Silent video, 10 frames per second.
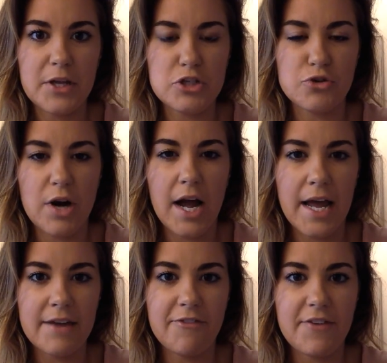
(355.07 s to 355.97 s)

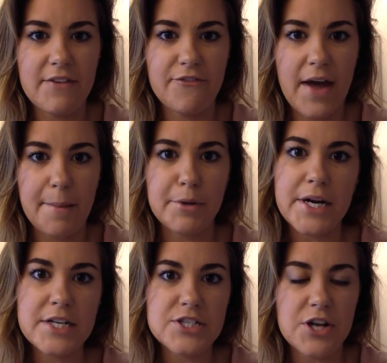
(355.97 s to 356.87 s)
dry fit
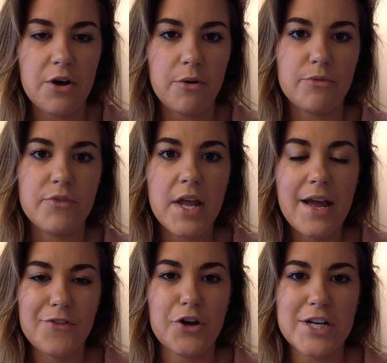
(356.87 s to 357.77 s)
fabric, so
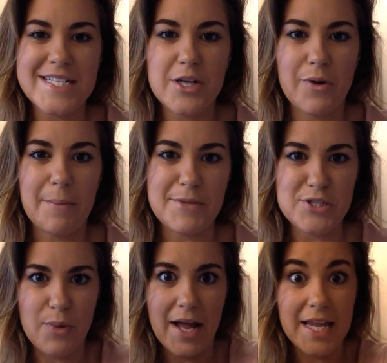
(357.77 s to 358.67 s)
they're going to soak up the
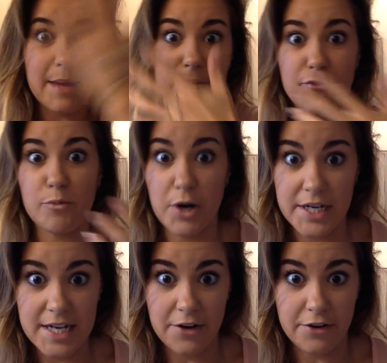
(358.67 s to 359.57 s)
sweat and keep it from
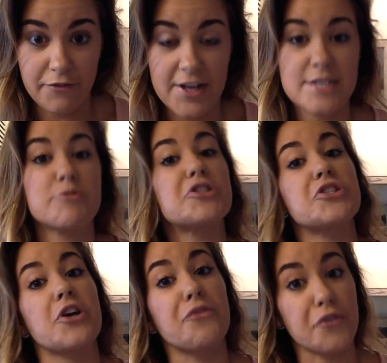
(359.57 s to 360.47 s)
running down your face, which is
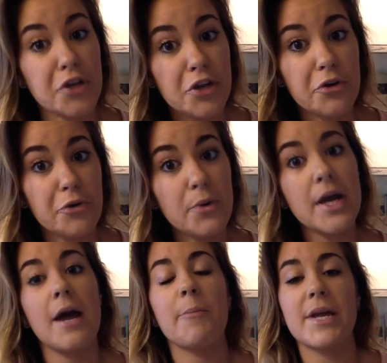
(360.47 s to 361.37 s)
good for you,
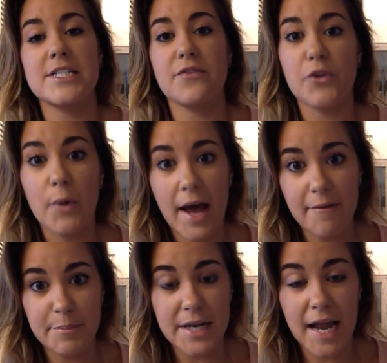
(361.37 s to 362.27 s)
because if you
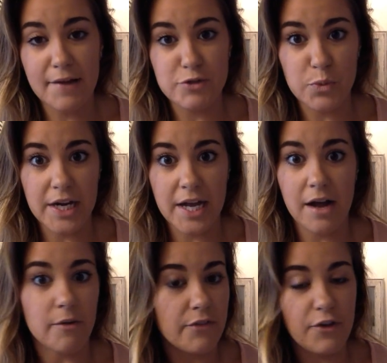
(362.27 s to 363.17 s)
happen to have to
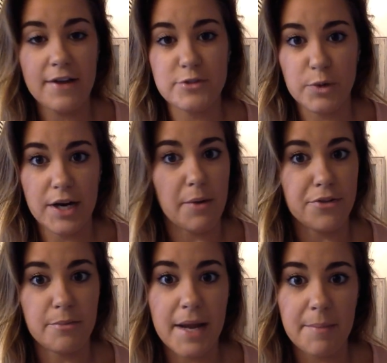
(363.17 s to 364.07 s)
out, if you have to work out with
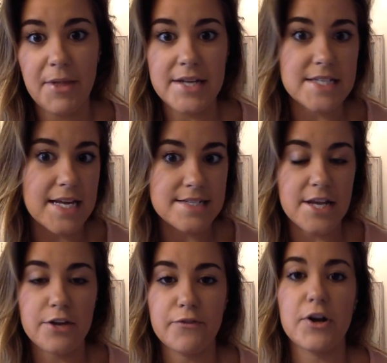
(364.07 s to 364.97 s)
your makeup that day, say
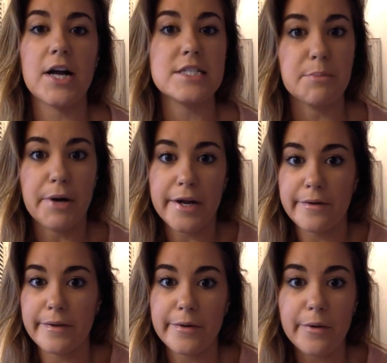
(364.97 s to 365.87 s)
you forgot to bring
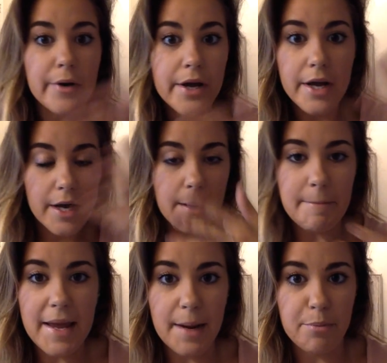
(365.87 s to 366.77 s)
your little
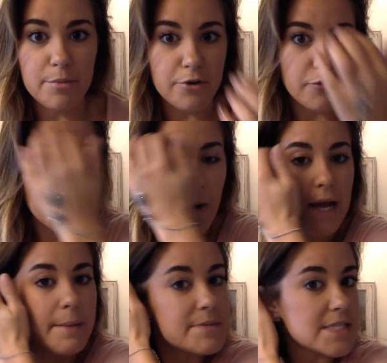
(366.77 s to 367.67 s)
makeup remover
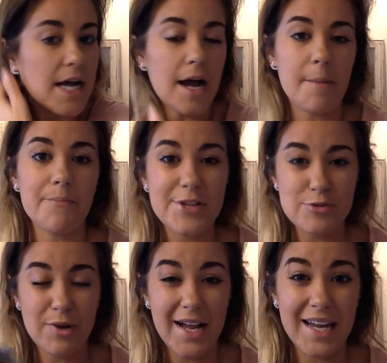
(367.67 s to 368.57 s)
wipes, this
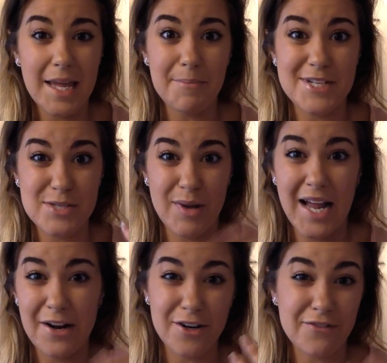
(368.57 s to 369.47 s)
will kind of keep the sweat
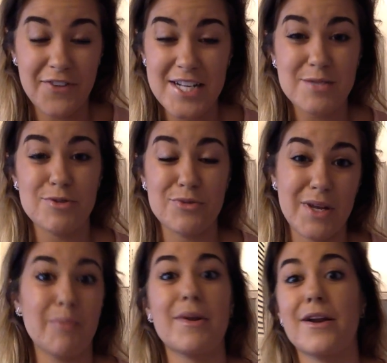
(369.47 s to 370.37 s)
out of your face, which will
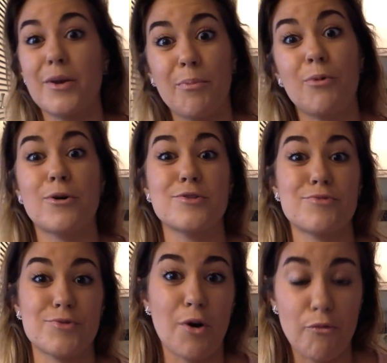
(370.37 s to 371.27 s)
keep it out of your pores,
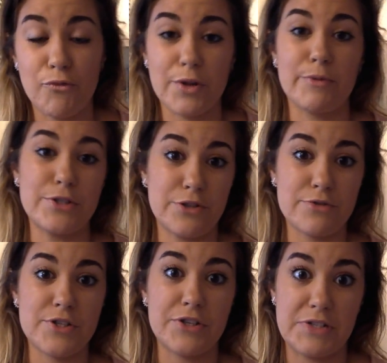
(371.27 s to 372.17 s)
which will hopefully
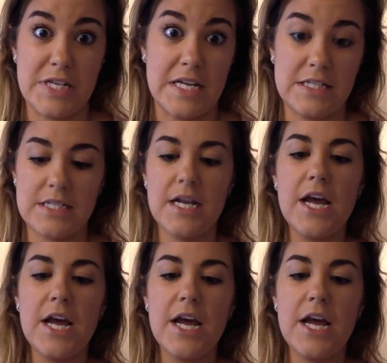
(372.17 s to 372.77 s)
reduce your zits.